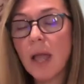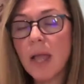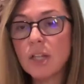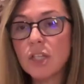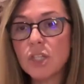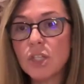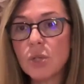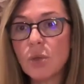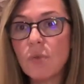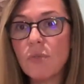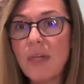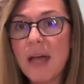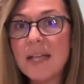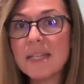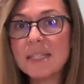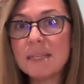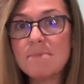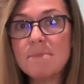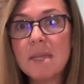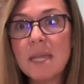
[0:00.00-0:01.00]
And so
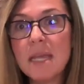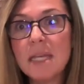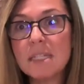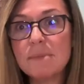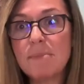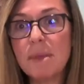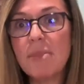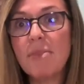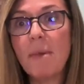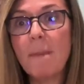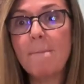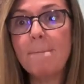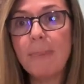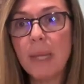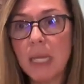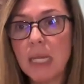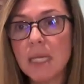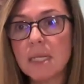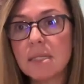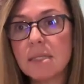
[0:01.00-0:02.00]
that to me has been the
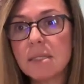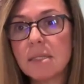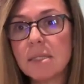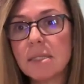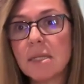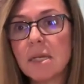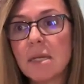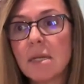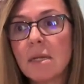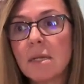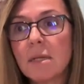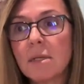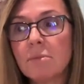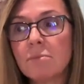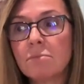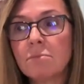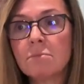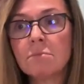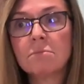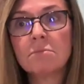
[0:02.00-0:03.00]
biggest
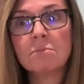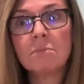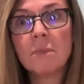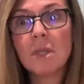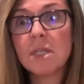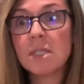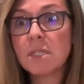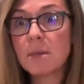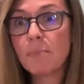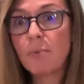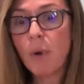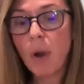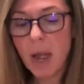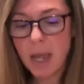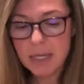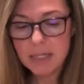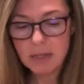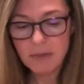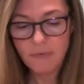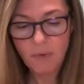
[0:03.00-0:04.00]

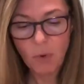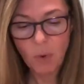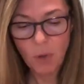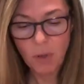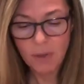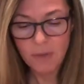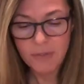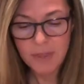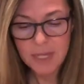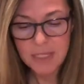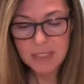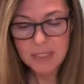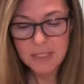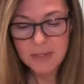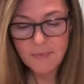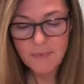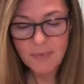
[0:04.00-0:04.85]
surprise of all of this.